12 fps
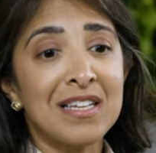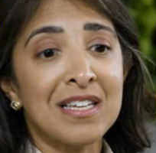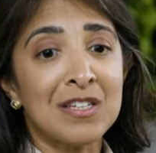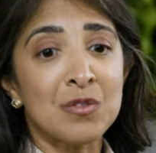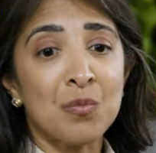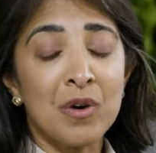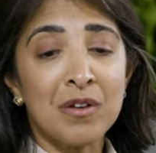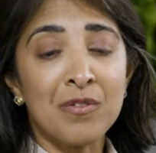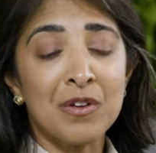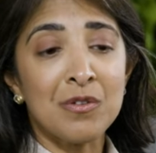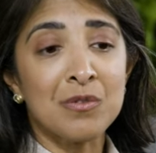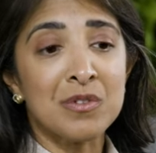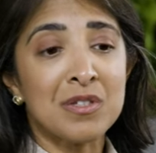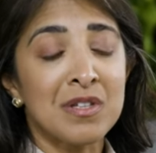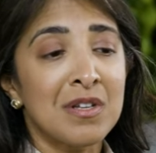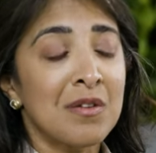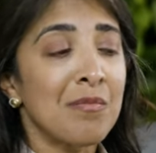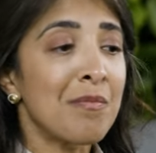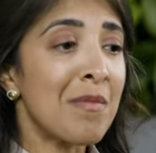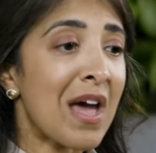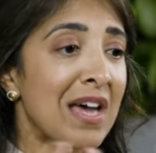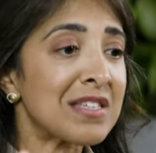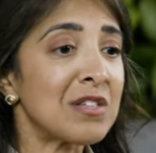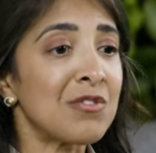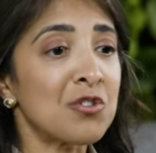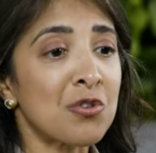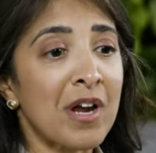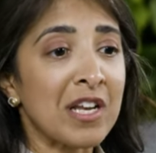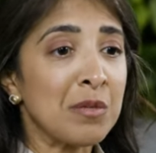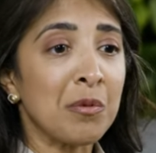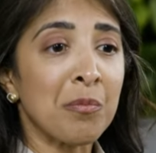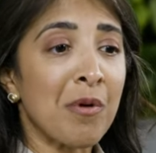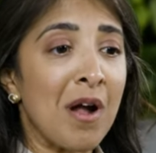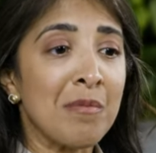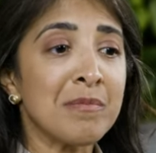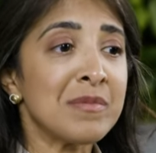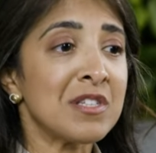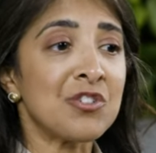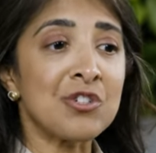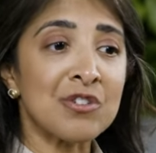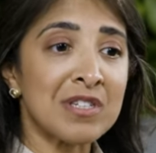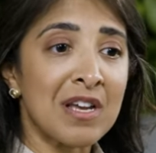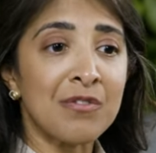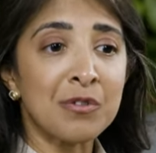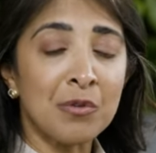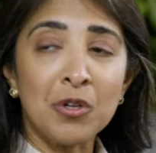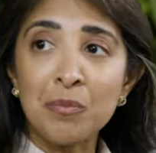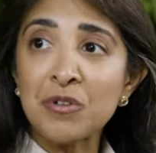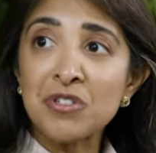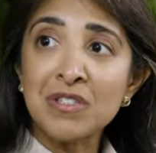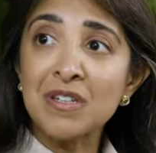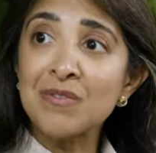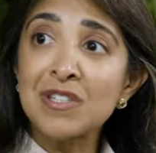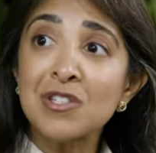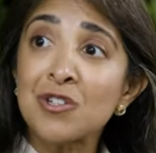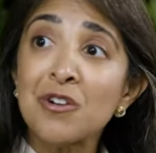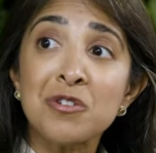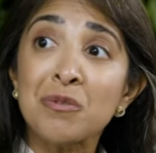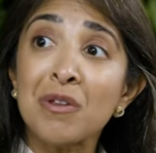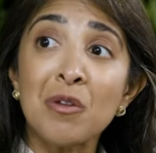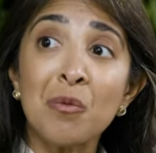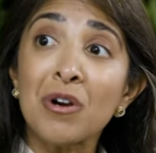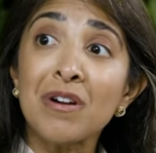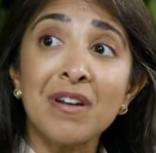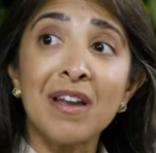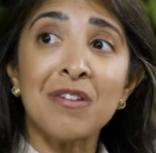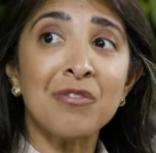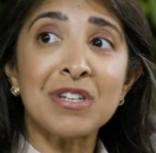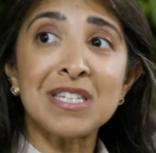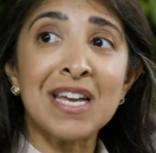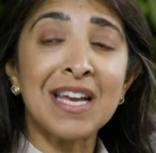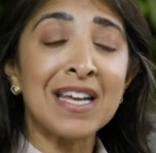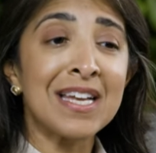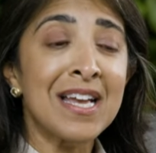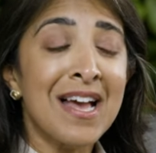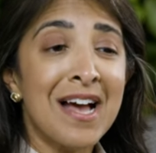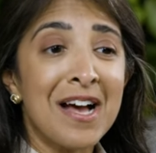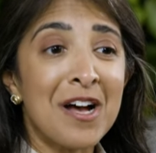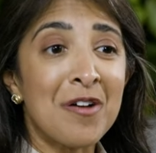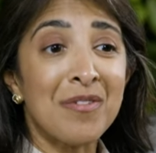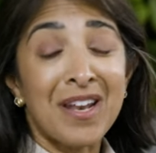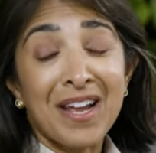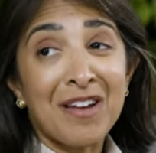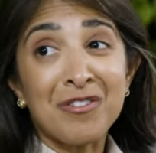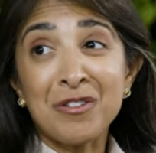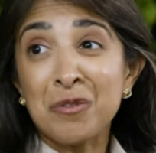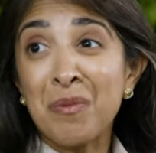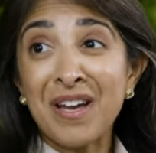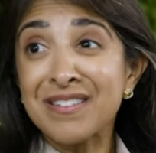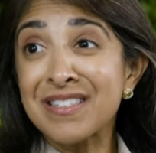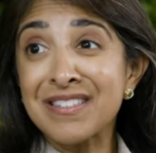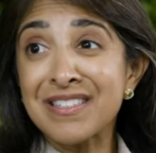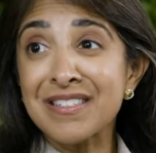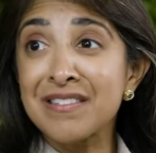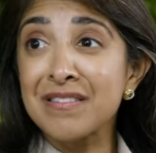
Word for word: it is one of those massive, intractable problems that you just have to roll up your sleeves and start doing the work every day. Um, and I haven't looked back since.